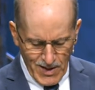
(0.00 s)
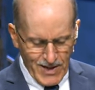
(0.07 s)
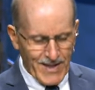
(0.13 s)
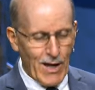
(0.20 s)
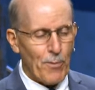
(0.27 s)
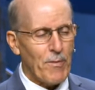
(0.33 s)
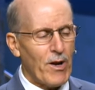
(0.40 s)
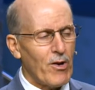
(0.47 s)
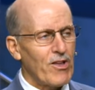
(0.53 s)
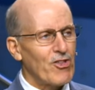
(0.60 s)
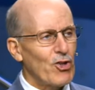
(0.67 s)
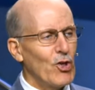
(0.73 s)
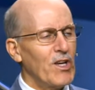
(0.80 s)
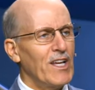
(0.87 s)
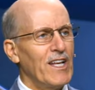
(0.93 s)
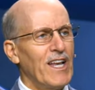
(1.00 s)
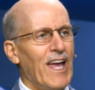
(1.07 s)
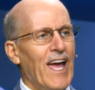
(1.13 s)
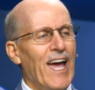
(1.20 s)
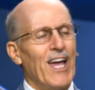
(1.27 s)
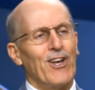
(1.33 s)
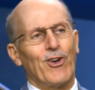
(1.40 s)
Now, Mary's looking
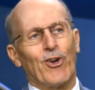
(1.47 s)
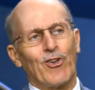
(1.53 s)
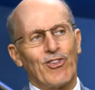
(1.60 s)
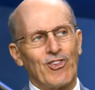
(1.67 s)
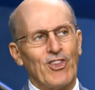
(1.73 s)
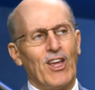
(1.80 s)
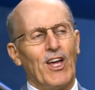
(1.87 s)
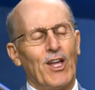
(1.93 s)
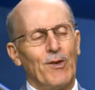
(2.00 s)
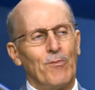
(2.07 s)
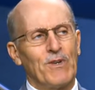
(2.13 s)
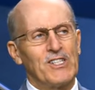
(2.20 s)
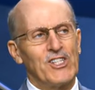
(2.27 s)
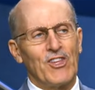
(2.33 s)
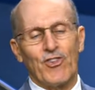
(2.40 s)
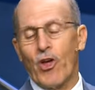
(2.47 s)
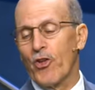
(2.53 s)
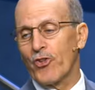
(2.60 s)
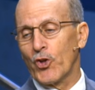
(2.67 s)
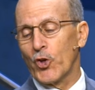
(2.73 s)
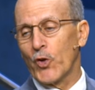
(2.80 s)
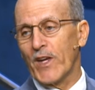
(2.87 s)
at her son, but she's
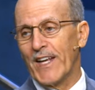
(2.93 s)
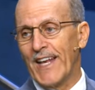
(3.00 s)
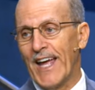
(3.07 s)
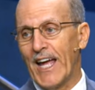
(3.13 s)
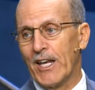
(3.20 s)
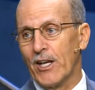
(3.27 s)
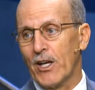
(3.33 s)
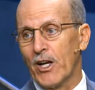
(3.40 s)
also looking at